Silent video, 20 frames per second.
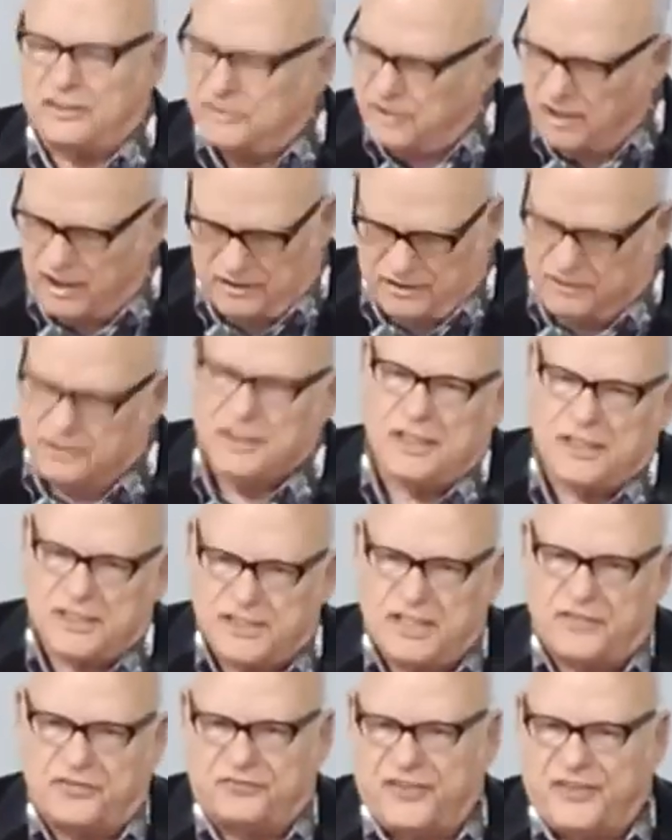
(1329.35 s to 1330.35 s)
God
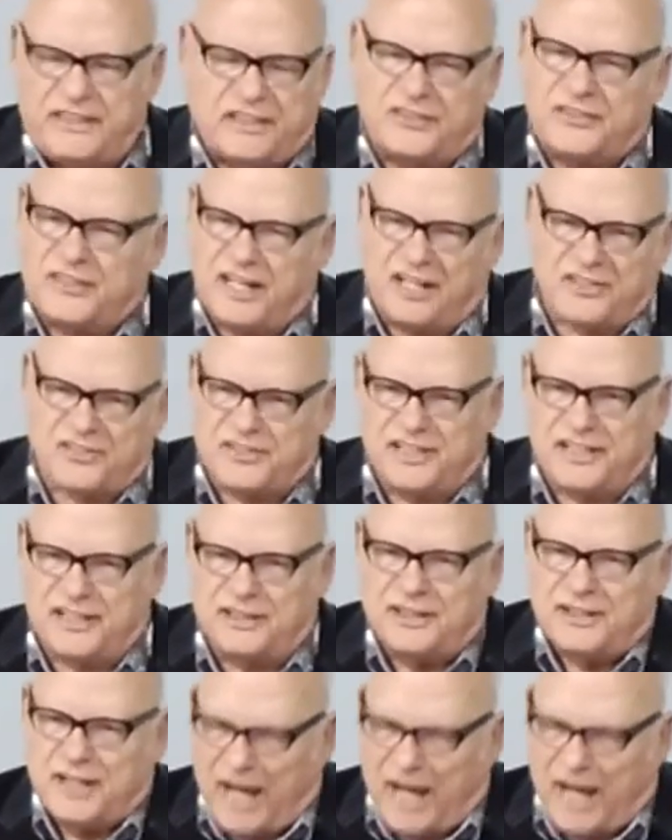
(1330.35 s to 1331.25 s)
set fifty thousand in.